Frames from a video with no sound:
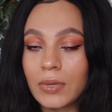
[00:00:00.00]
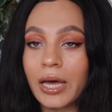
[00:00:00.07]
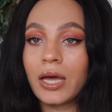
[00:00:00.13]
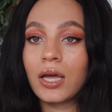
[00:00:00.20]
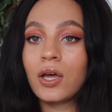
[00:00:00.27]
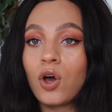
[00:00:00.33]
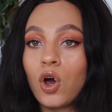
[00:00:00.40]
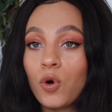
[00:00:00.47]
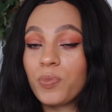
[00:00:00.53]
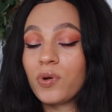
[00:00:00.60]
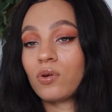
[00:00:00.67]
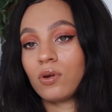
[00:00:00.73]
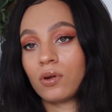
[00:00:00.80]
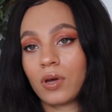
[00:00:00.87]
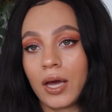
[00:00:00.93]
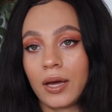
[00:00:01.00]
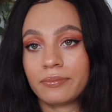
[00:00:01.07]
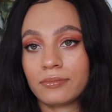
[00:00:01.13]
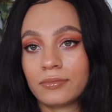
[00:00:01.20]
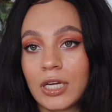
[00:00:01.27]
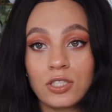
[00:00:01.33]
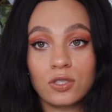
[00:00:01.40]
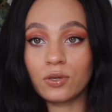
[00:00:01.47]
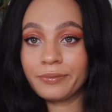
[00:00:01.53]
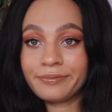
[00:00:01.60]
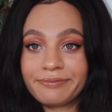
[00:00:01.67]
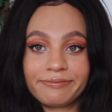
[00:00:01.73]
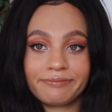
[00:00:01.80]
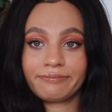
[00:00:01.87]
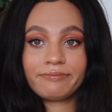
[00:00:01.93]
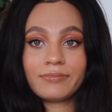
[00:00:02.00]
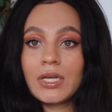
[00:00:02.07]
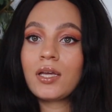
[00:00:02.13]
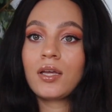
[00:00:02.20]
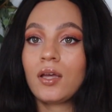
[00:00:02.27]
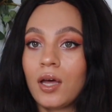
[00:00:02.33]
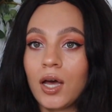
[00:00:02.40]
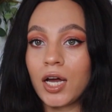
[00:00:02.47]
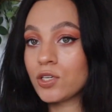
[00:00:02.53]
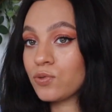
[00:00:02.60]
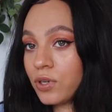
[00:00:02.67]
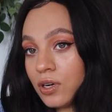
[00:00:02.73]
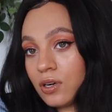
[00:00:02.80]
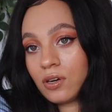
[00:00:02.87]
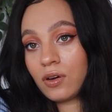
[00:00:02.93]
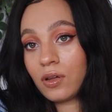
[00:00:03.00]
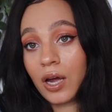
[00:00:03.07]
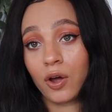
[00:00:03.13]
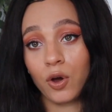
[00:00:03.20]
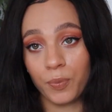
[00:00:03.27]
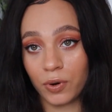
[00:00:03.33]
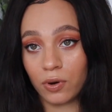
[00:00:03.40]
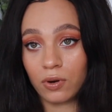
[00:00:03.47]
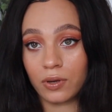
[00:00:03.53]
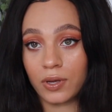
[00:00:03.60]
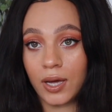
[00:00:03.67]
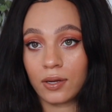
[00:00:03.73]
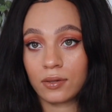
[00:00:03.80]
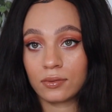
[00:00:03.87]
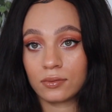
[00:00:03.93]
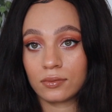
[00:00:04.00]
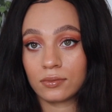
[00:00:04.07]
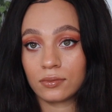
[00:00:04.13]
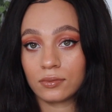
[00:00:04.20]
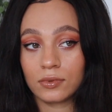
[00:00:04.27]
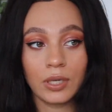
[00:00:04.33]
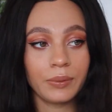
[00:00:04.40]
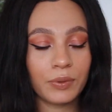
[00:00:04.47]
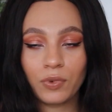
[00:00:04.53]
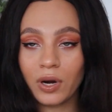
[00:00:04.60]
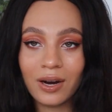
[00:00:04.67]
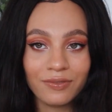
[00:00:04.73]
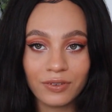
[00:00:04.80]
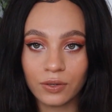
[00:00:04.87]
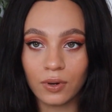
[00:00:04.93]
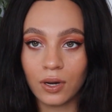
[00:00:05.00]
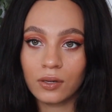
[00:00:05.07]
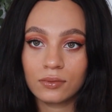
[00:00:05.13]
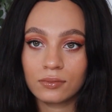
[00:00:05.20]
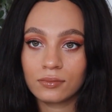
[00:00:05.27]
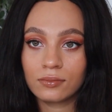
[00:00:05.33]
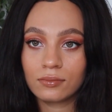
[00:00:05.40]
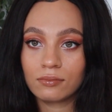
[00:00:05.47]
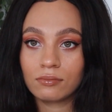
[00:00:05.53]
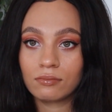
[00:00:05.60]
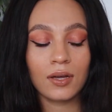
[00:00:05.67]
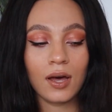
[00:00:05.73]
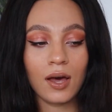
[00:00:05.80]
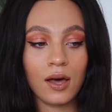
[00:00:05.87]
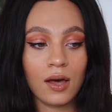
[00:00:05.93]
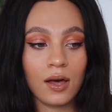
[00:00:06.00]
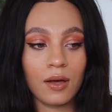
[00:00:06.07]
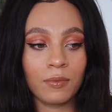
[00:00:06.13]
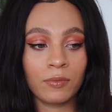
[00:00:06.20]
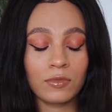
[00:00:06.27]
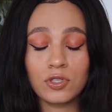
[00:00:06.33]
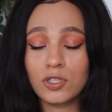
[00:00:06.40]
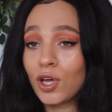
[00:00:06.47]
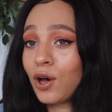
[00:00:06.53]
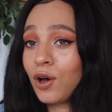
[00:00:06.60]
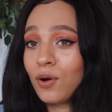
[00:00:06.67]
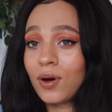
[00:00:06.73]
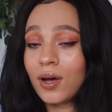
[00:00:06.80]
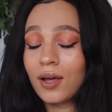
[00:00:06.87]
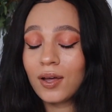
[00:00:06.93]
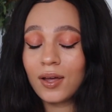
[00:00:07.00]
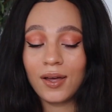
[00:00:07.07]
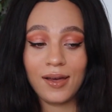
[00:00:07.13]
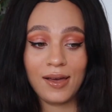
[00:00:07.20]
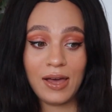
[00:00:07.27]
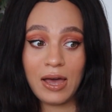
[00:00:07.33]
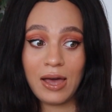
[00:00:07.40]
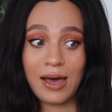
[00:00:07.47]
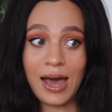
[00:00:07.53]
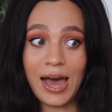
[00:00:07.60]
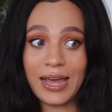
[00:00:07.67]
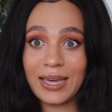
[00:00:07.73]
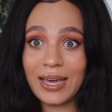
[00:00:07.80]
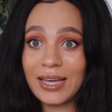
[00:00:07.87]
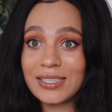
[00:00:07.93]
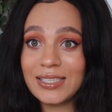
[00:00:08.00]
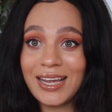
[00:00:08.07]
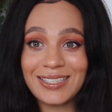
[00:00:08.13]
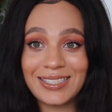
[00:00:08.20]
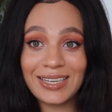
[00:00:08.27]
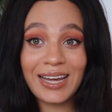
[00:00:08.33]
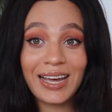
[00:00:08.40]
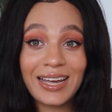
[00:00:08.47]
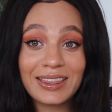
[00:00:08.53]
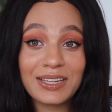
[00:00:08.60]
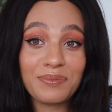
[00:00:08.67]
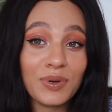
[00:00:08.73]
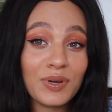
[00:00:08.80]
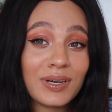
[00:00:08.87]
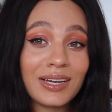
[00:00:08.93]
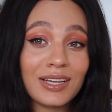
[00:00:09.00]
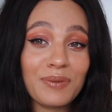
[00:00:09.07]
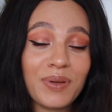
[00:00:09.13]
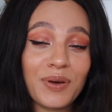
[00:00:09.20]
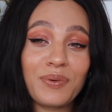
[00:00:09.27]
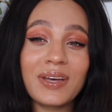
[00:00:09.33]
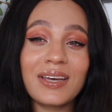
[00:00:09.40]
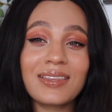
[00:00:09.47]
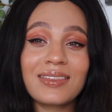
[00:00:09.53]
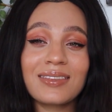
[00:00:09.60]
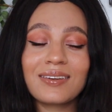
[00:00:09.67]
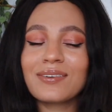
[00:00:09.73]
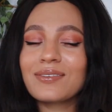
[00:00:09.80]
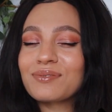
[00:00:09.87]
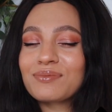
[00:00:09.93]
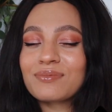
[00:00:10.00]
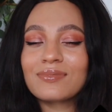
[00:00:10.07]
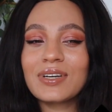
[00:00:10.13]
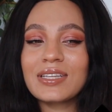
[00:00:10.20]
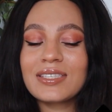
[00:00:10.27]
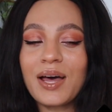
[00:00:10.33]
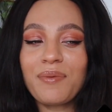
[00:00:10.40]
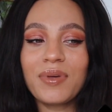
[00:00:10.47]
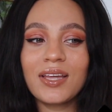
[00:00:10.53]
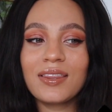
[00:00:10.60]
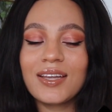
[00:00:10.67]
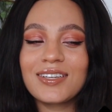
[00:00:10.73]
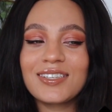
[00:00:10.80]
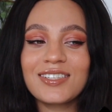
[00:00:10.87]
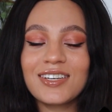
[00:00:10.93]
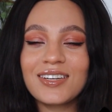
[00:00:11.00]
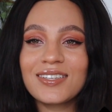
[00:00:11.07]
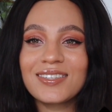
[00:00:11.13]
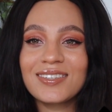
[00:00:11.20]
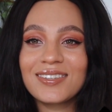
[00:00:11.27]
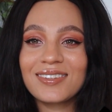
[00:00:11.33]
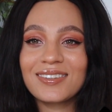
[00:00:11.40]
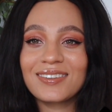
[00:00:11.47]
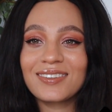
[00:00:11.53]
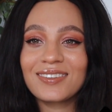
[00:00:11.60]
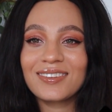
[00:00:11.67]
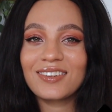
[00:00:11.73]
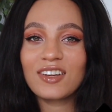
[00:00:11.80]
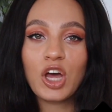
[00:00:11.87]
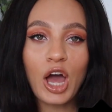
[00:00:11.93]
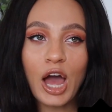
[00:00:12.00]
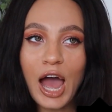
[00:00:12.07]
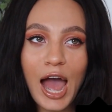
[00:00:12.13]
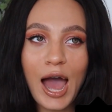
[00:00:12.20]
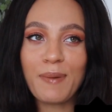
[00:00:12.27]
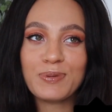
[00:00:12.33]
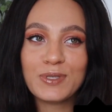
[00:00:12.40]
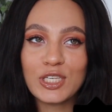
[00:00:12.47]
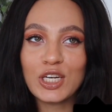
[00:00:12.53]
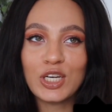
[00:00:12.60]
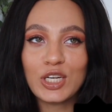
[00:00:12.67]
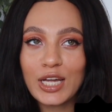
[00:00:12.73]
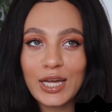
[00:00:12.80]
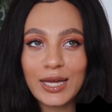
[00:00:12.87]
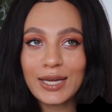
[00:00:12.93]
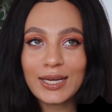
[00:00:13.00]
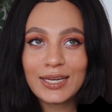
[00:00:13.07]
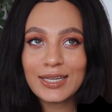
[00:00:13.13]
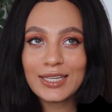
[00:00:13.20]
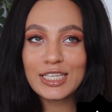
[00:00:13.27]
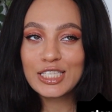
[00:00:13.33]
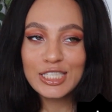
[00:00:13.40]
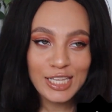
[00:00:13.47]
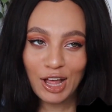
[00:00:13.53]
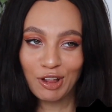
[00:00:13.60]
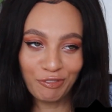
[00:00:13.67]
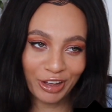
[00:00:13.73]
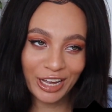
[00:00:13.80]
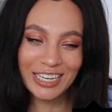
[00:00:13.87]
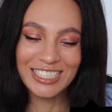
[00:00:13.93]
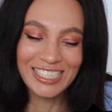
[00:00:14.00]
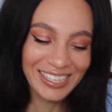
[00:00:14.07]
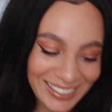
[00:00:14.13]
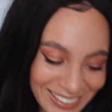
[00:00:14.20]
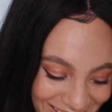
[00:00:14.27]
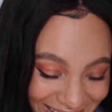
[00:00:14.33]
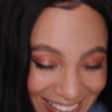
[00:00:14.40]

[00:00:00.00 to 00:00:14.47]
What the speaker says: I hope you're all okay. That's all. I just want you to know that I hope you're all okay. Do you know what I mean? Wherever you are. So I guess let's lighten the mood a little bit with something that's just absolutely selfish.